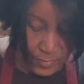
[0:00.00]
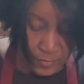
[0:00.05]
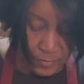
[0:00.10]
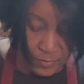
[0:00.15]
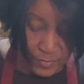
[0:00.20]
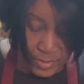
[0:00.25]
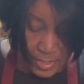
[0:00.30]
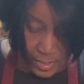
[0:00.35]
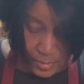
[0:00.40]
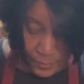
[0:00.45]

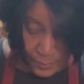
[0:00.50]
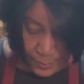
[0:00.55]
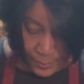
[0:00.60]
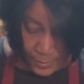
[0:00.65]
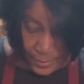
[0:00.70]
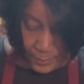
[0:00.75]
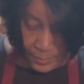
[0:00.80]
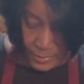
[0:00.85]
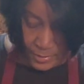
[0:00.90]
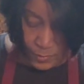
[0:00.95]
meat
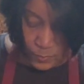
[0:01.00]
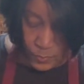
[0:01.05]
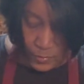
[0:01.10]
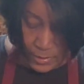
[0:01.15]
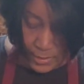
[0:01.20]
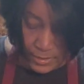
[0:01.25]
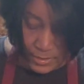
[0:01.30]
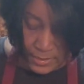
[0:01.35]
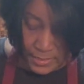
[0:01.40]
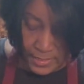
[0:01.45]
bubbling when
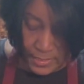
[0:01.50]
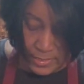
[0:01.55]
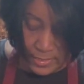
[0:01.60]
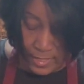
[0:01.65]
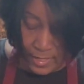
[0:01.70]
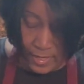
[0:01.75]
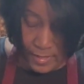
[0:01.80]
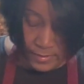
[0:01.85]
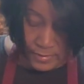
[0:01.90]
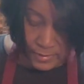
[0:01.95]
I take it
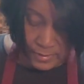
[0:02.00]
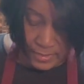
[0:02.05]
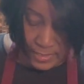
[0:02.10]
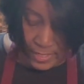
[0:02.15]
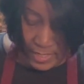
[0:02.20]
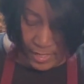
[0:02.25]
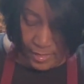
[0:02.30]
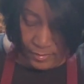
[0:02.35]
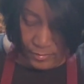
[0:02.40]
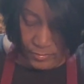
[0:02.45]
out of the
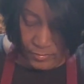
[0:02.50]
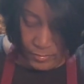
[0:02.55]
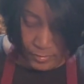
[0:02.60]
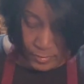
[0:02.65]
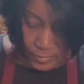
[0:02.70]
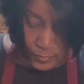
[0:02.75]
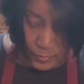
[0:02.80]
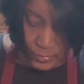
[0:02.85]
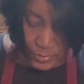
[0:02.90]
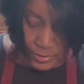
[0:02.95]
canner
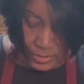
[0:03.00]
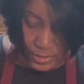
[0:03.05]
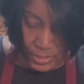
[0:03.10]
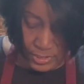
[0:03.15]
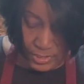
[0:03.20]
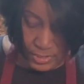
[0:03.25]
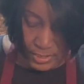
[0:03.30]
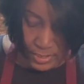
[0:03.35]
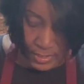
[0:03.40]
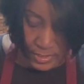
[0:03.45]
when it's
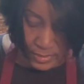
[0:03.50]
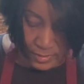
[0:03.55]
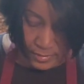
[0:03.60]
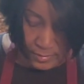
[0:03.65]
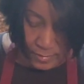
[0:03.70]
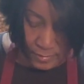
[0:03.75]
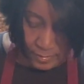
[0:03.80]
done.